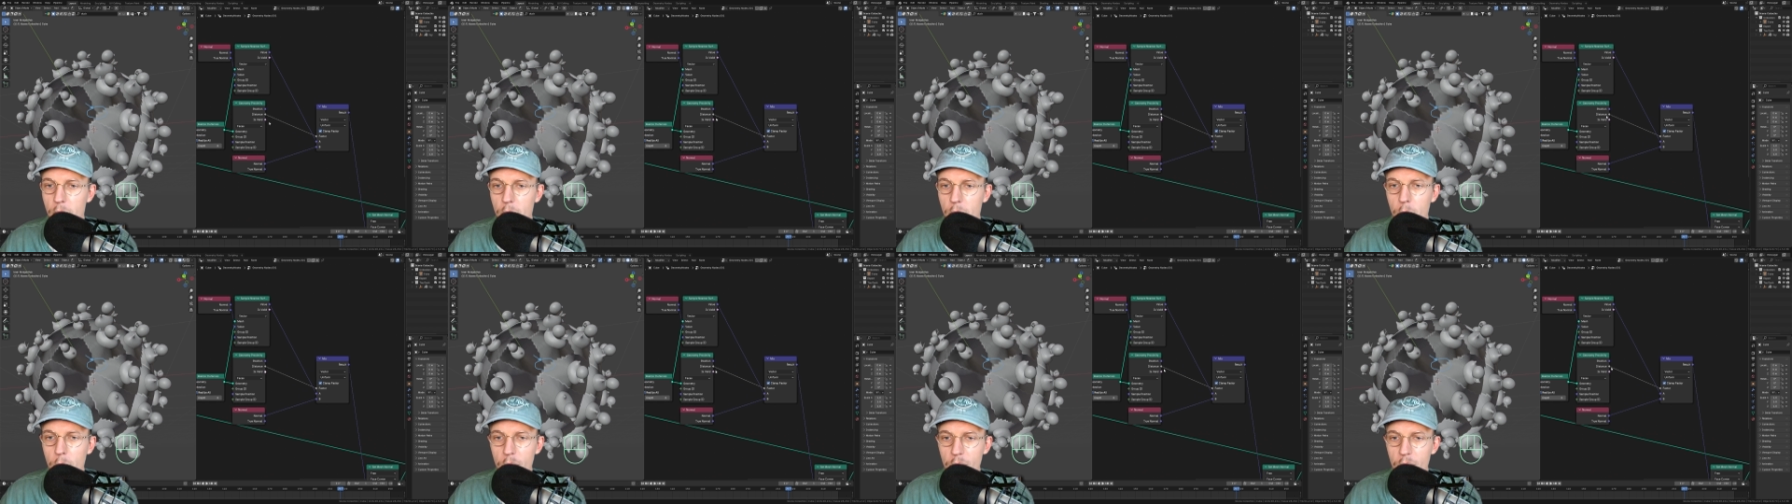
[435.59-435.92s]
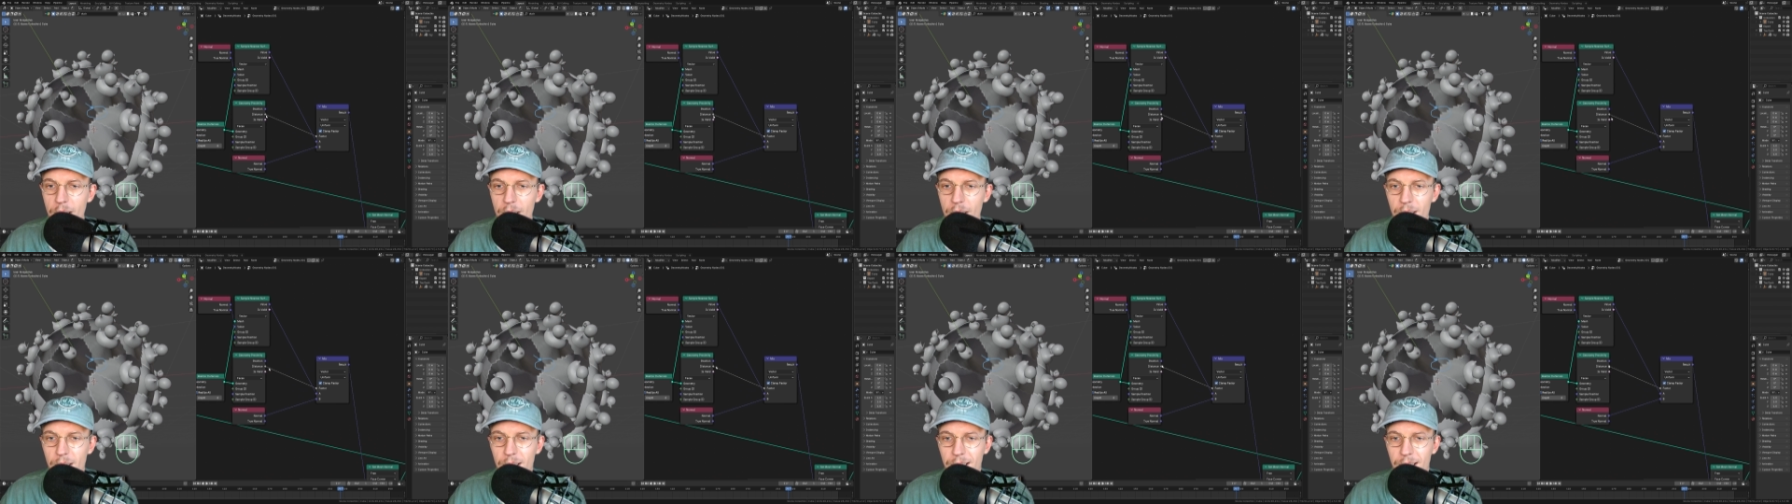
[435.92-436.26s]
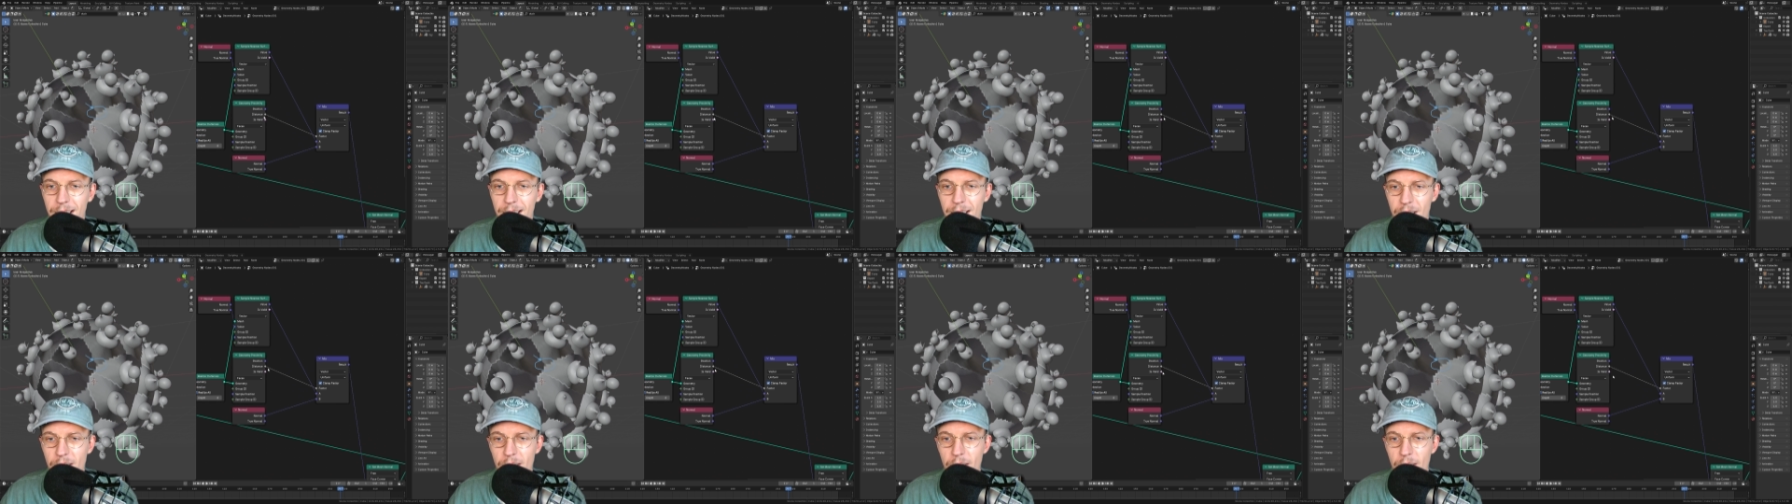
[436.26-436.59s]
use this
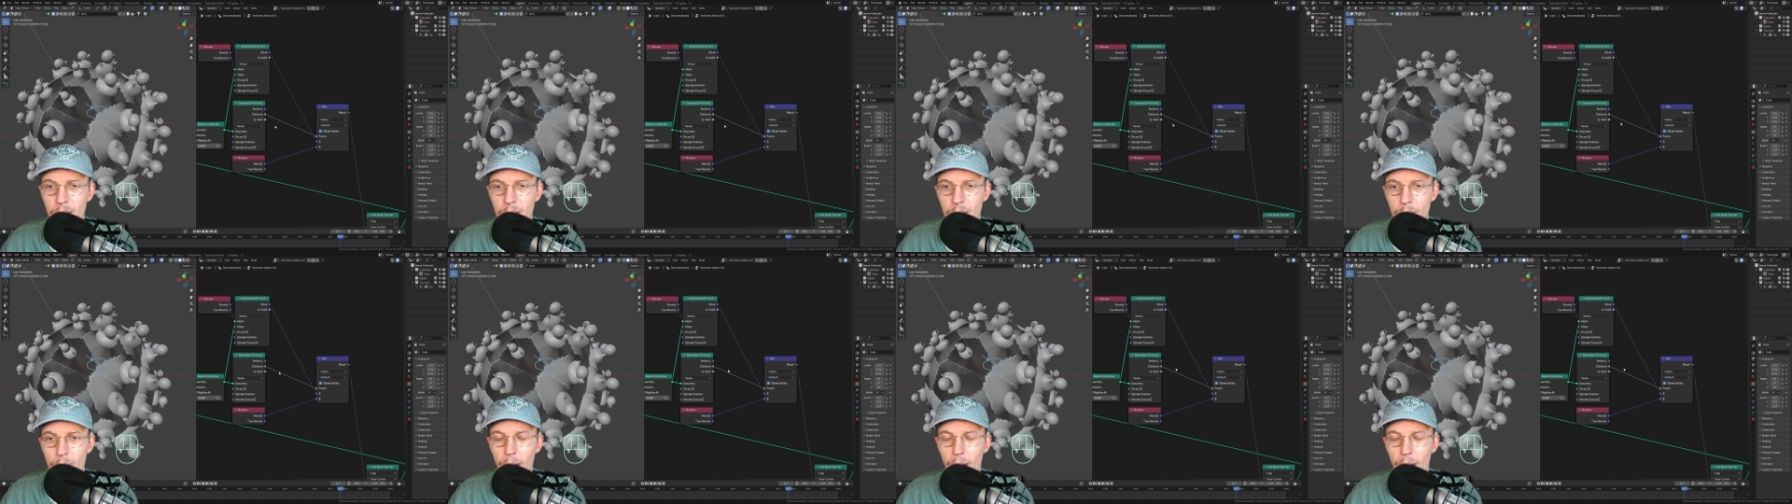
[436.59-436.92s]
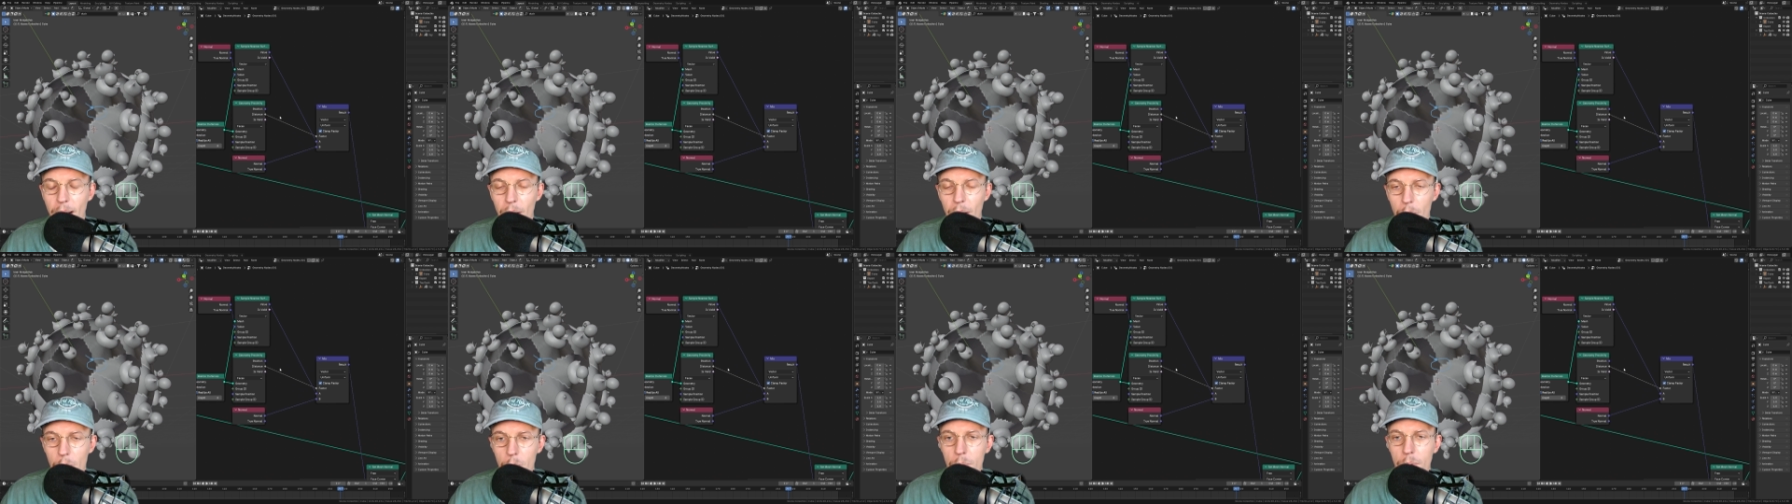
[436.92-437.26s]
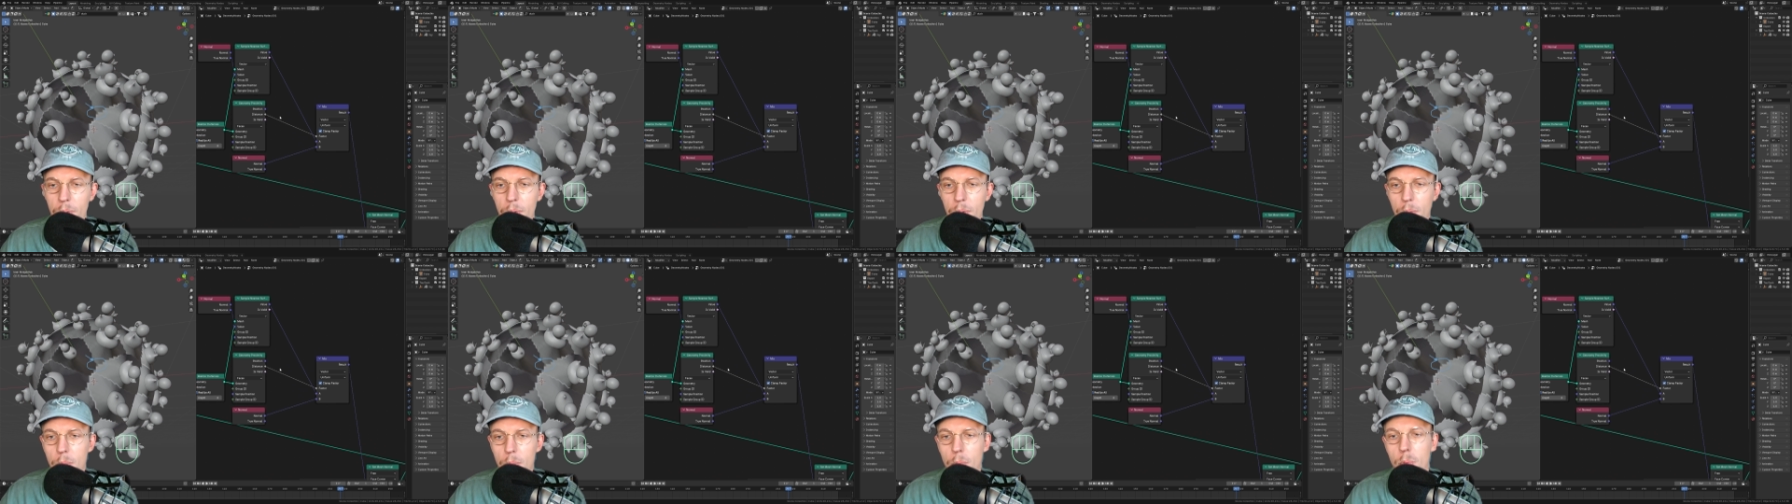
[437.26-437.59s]
distance value
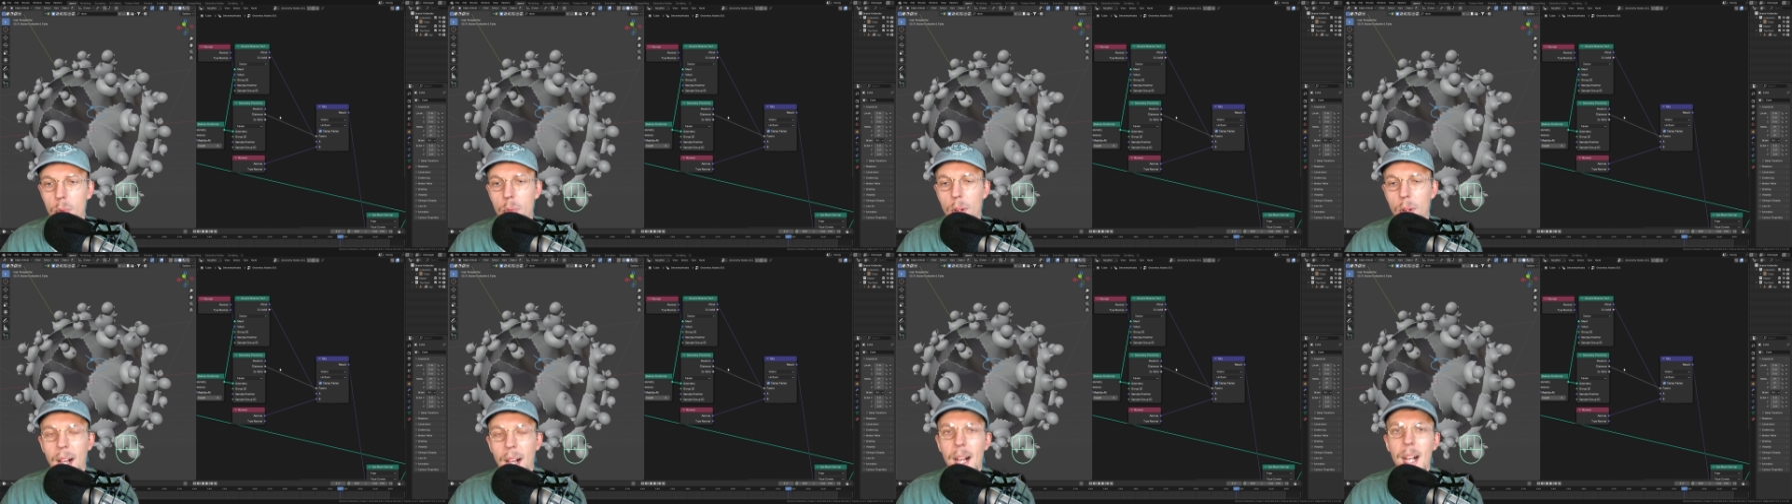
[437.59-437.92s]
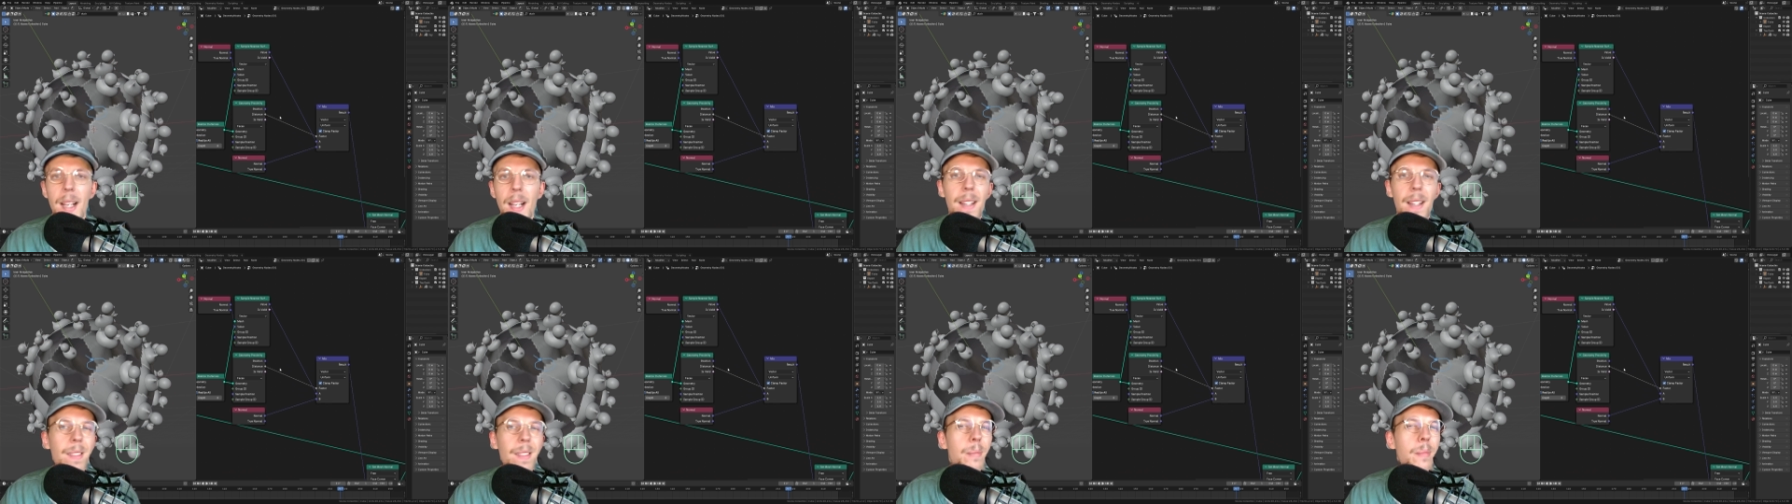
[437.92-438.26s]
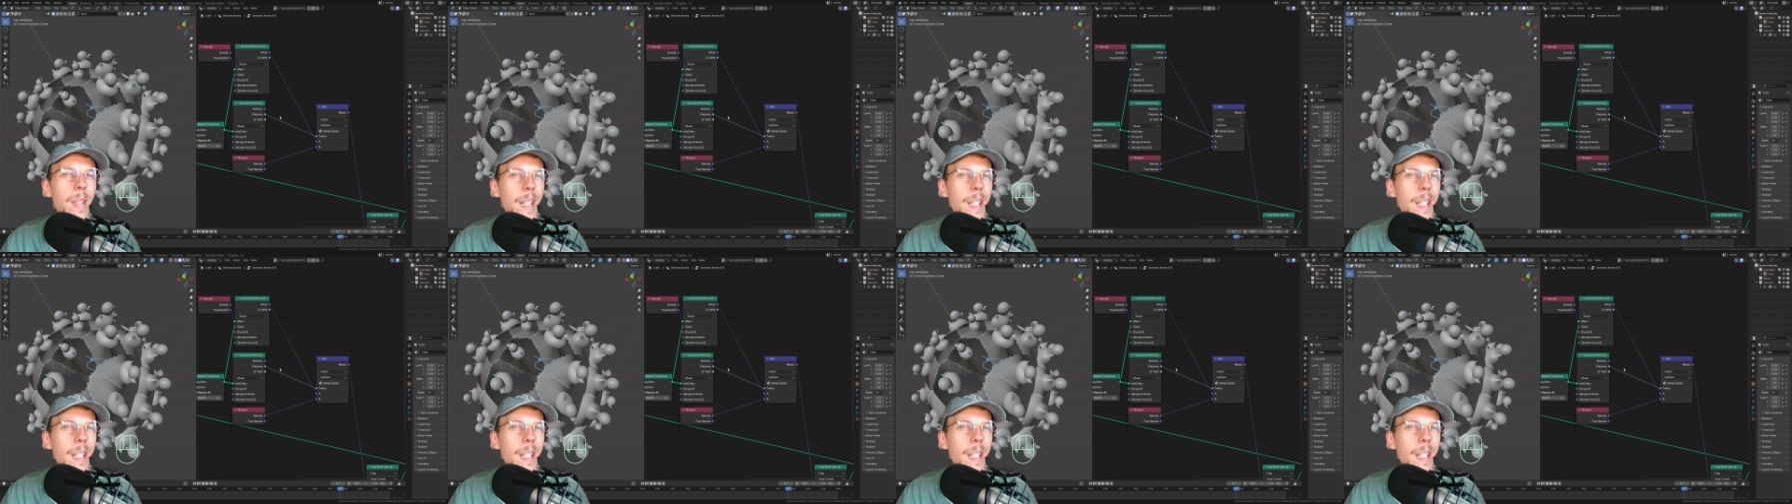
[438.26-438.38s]
to um,